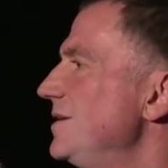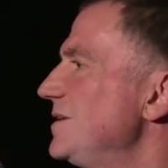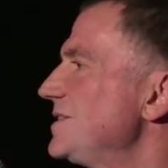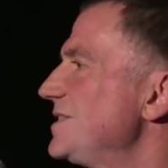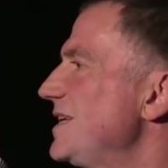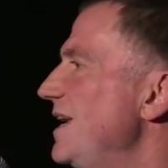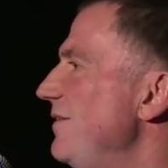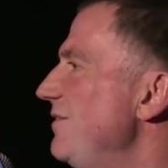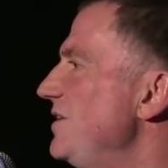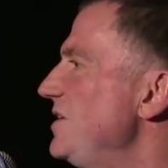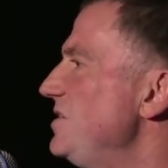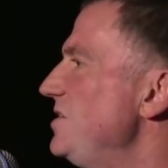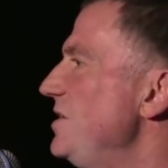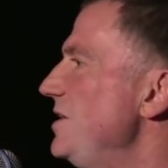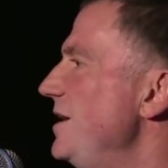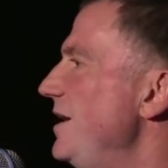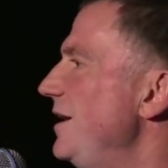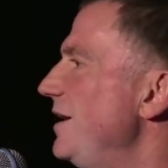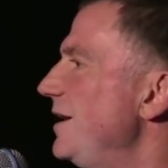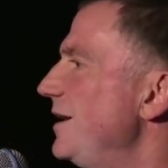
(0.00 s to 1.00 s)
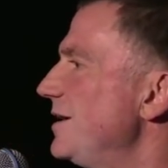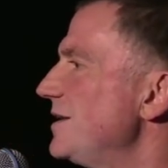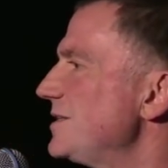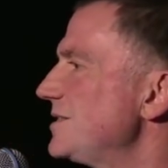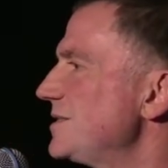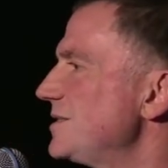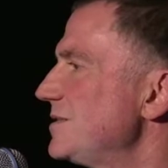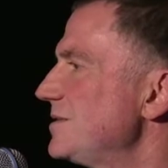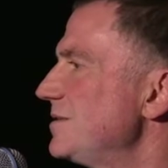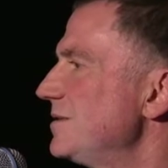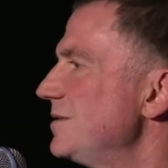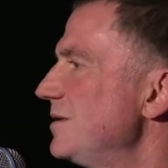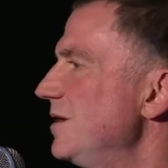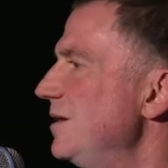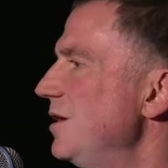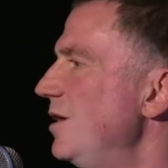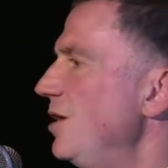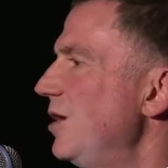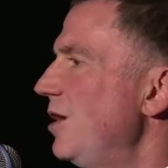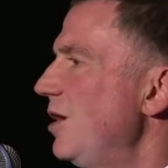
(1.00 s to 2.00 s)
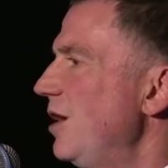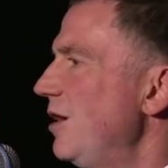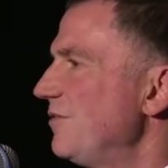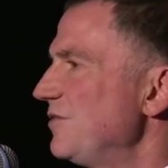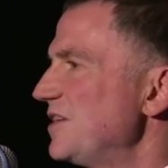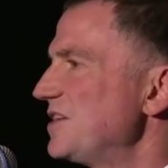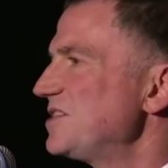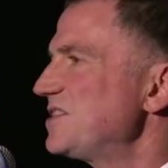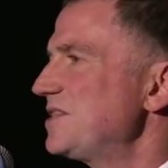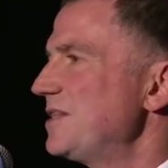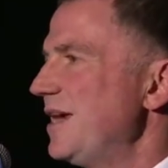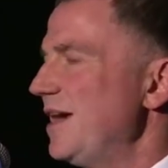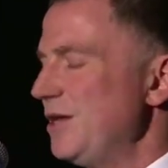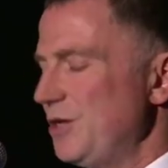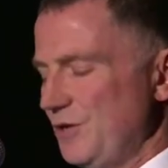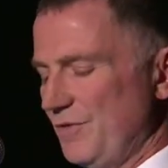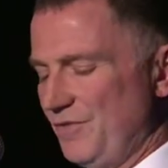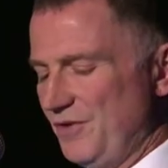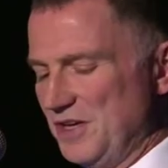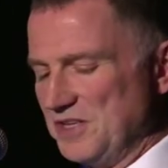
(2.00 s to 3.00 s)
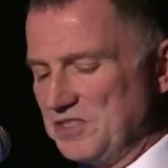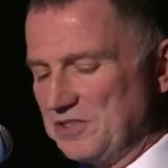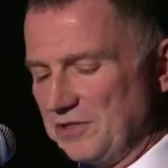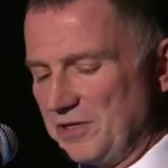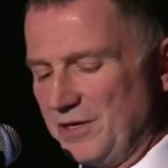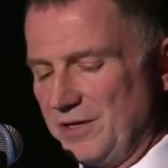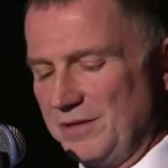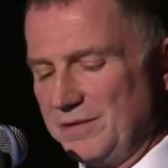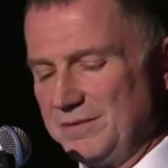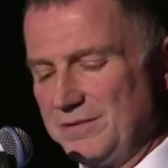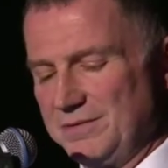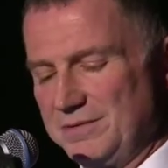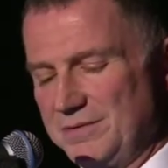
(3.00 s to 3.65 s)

70 years of the State of Israel.